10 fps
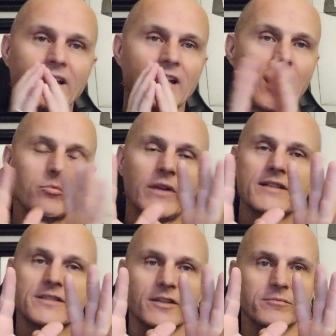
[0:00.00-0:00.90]
God
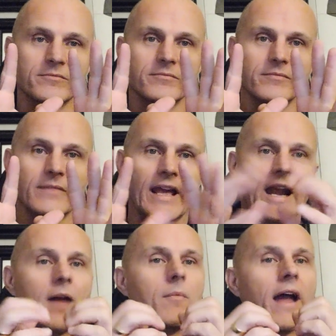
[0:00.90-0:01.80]
bless them, and
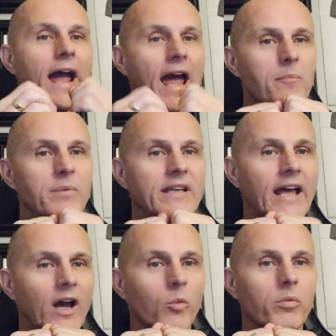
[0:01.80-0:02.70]
I'm happy to
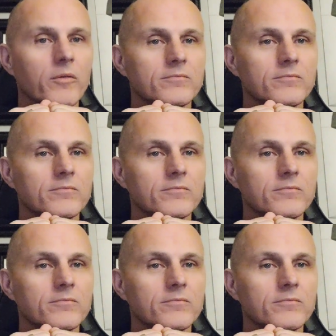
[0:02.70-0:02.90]
help